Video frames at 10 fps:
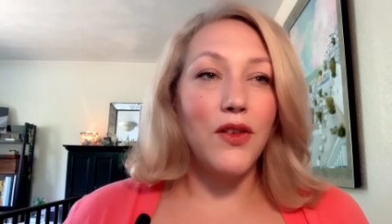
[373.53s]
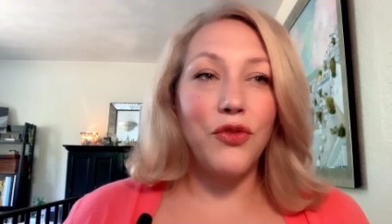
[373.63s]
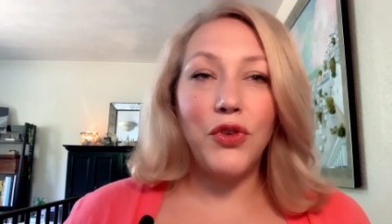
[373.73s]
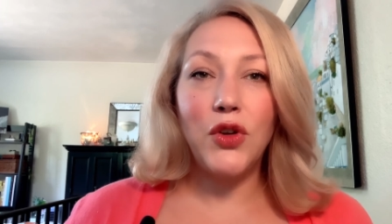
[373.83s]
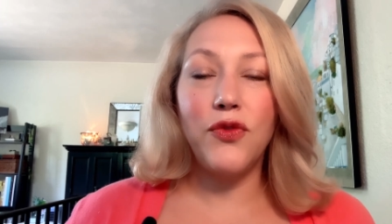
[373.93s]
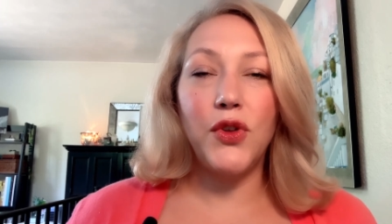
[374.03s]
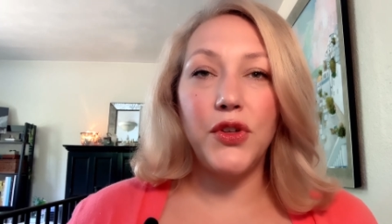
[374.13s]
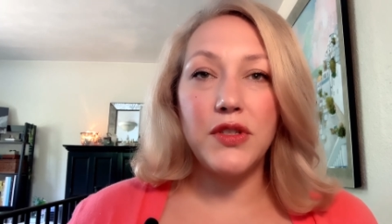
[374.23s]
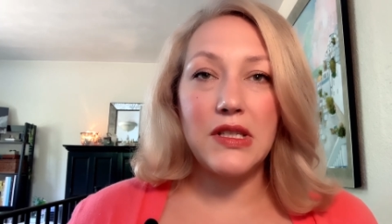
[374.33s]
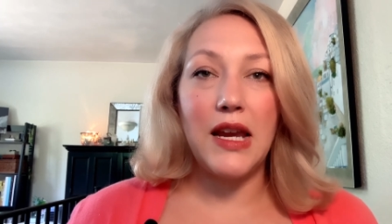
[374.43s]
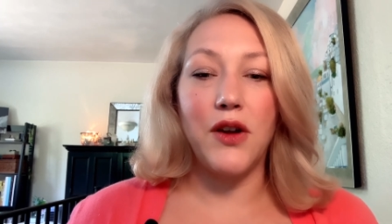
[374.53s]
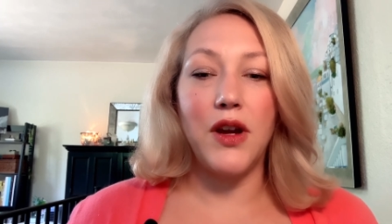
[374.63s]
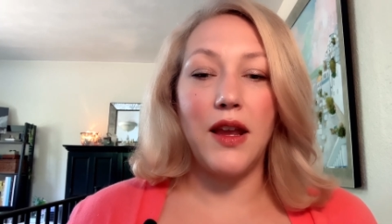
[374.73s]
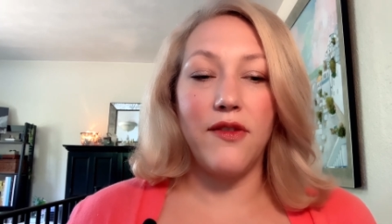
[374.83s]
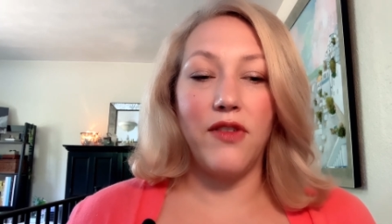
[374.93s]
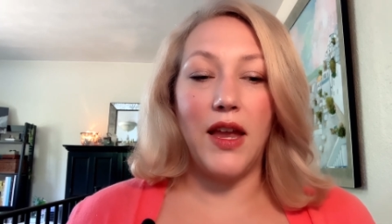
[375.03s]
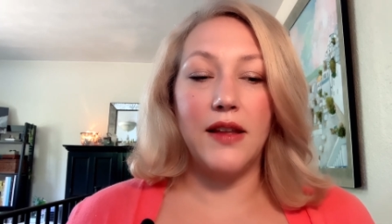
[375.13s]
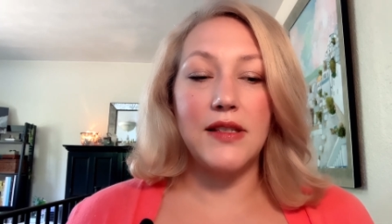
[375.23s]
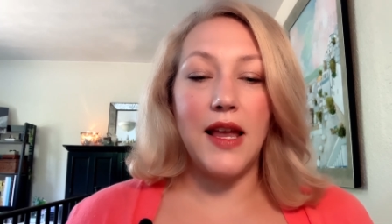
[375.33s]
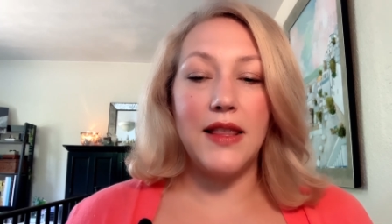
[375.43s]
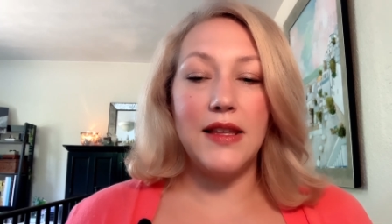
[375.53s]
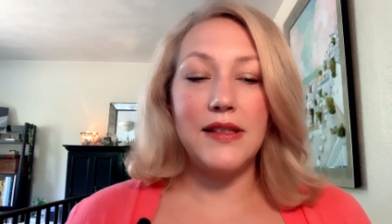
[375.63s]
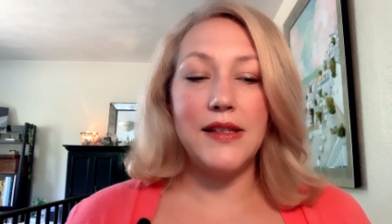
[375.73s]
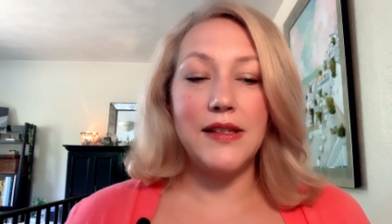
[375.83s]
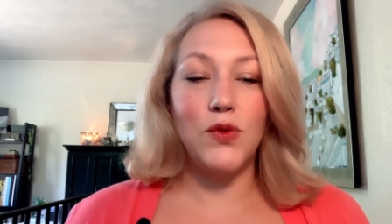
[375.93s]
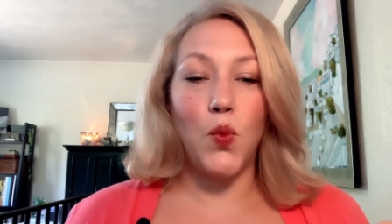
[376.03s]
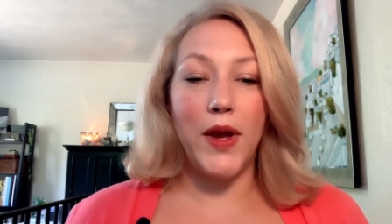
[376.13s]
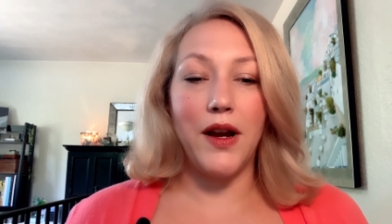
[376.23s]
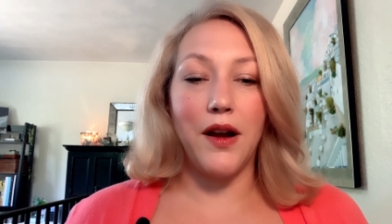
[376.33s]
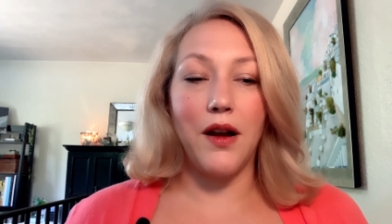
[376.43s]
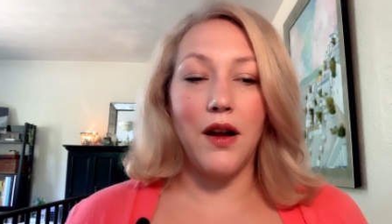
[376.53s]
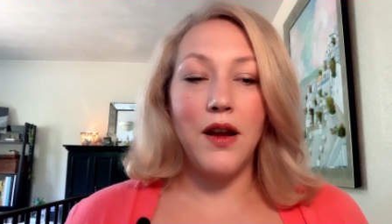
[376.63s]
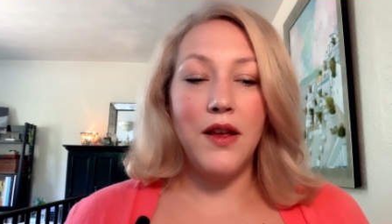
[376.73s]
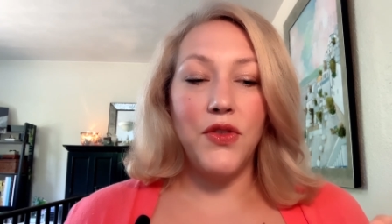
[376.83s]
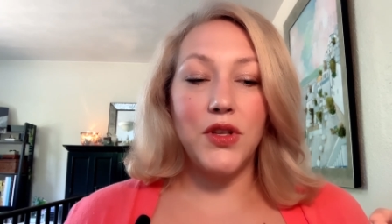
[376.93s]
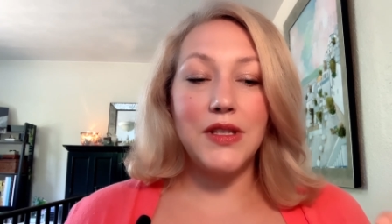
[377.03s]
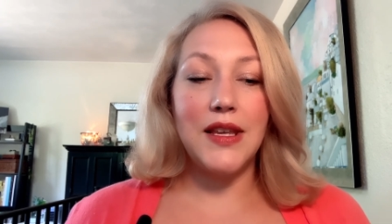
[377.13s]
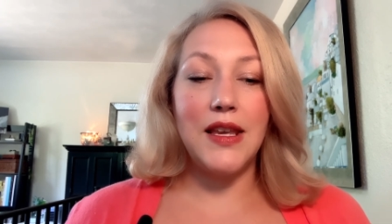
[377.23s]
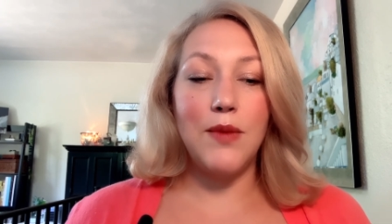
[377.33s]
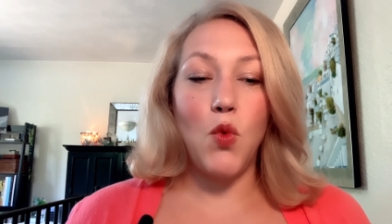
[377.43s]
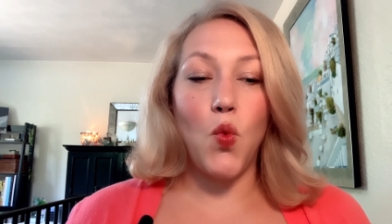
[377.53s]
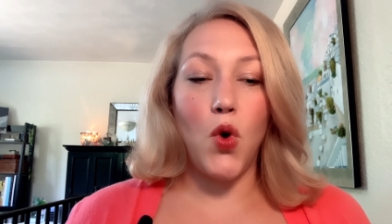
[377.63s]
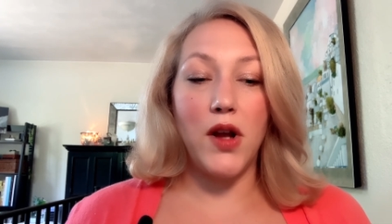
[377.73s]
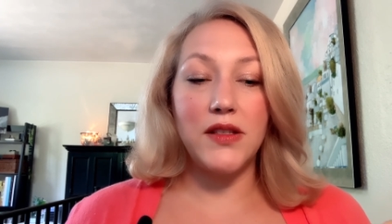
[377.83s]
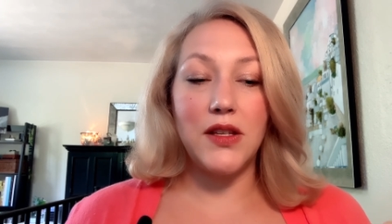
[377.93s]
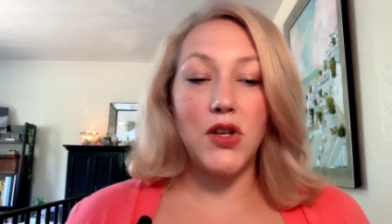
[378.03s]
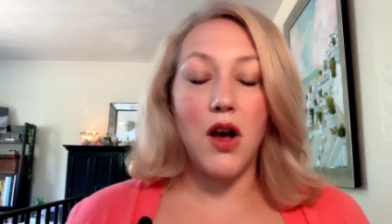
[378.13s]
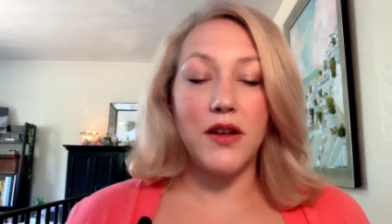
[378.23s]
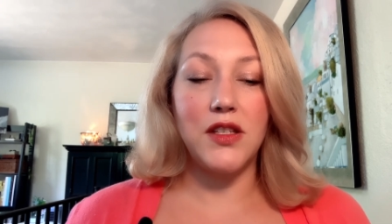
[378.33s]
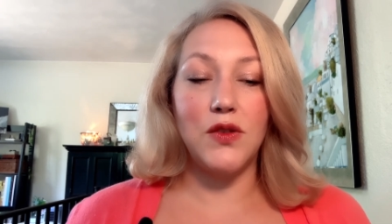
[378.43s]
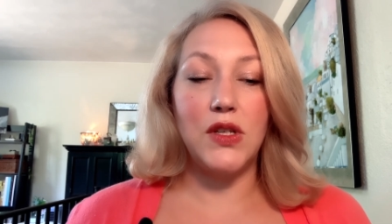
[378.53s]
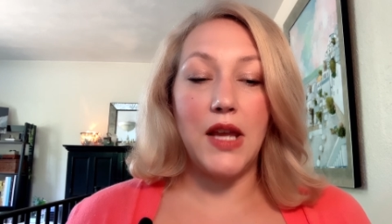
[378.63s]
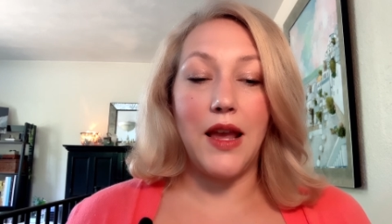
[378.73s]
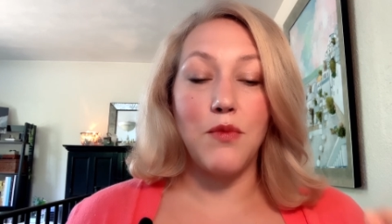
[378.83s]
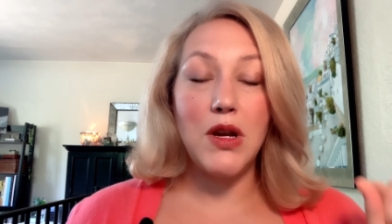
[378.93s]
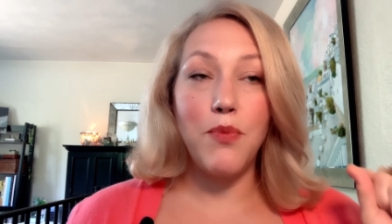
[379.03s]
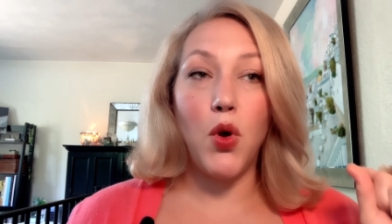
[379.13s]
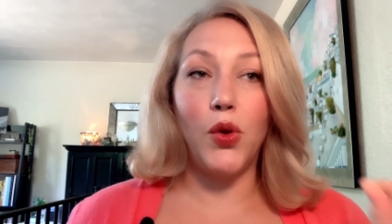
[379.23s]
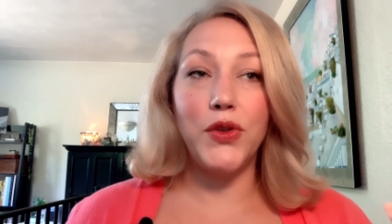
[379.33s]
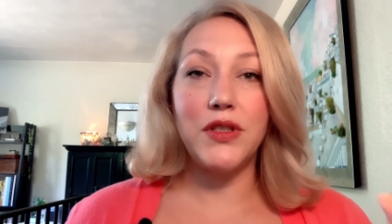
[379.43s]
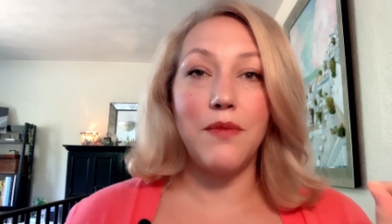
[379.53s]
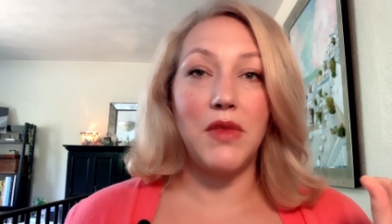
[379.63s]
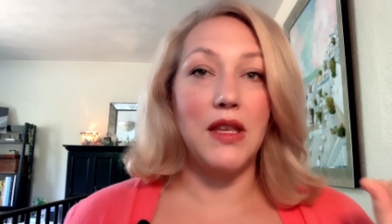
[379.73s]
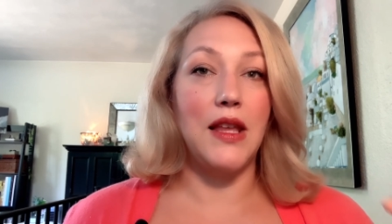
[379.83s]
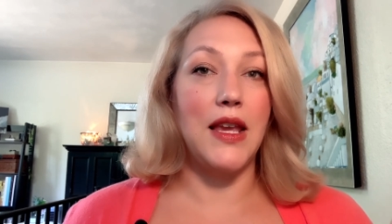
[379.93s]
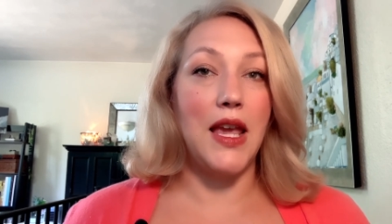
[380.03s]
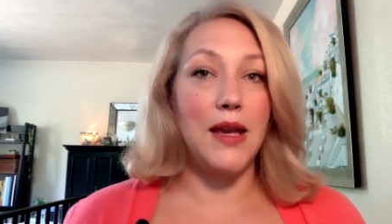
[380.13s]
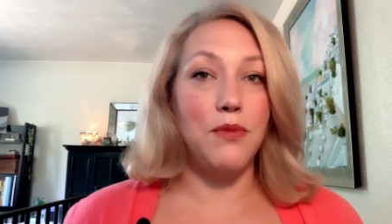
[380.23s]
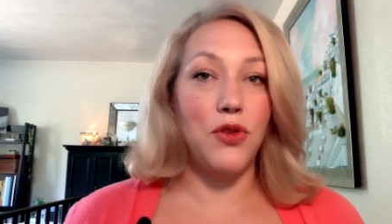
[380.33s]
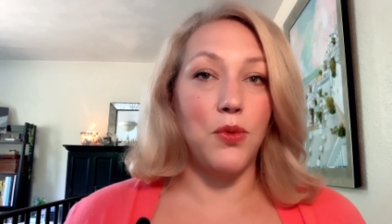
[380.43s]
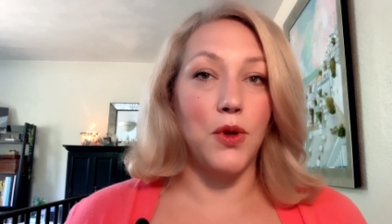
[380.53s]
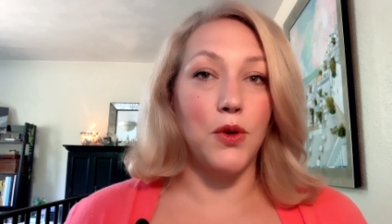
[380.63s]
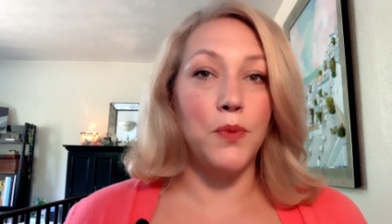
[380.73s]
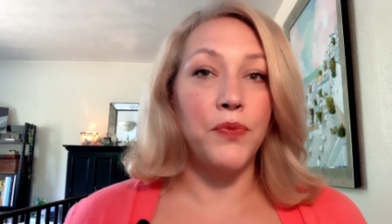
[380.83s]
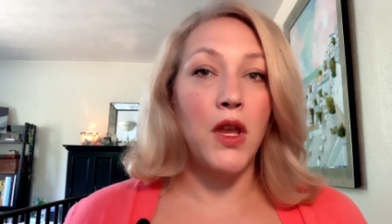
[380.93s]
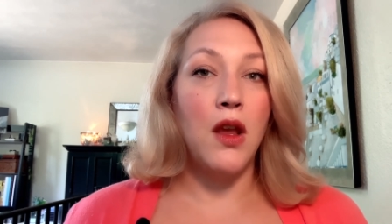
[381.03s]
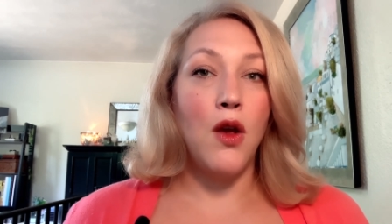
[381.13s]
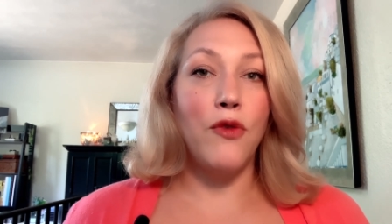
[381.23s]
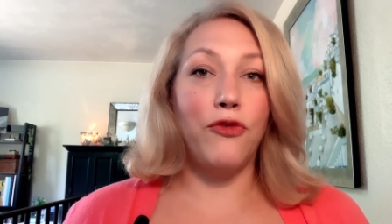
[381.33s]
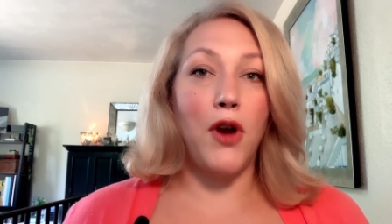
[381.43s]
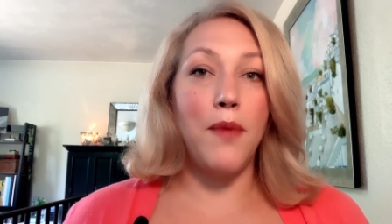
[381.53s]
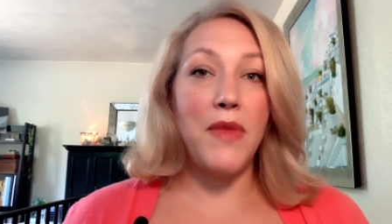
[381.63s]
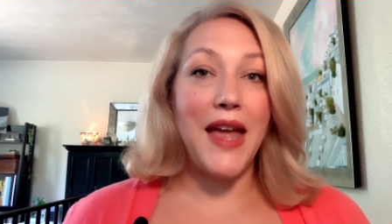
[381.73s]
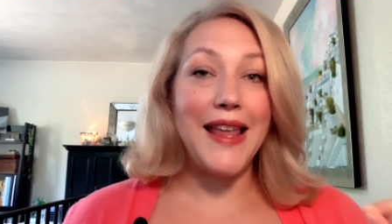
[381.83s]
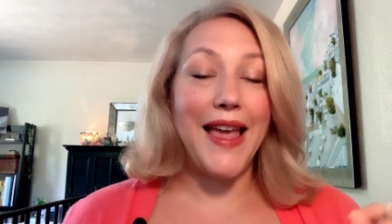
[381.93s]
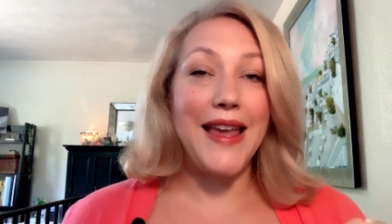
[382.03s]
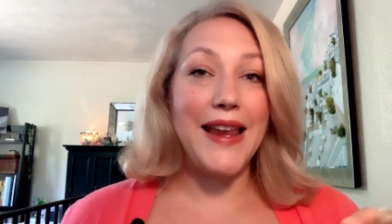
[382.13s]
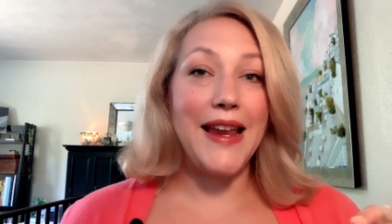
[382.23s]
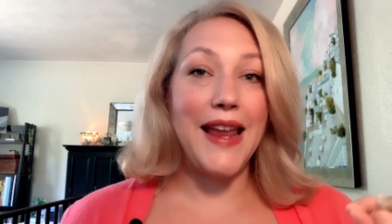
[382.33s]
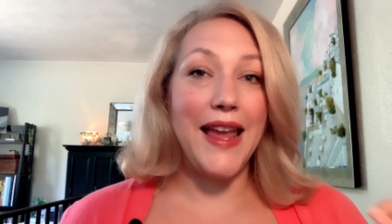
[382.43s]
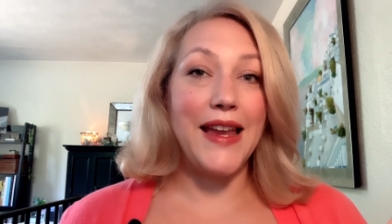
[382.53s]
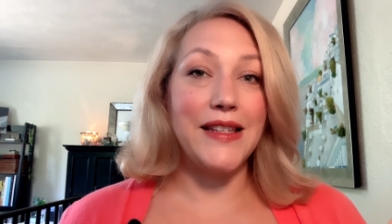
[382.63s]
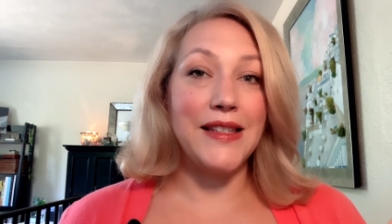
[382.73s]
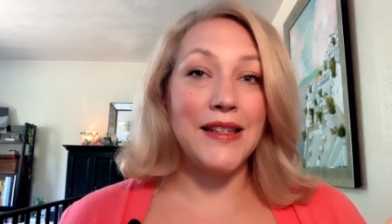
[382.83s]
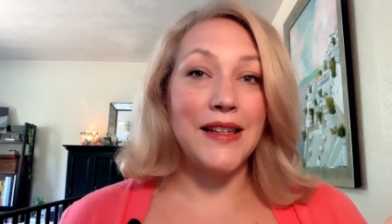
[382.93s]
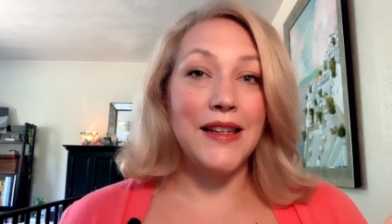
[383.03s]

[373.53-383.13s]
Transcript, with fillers: fearful, scary events. And this is where the team wants to talk to you today. I'm going to pull something that came through from that 888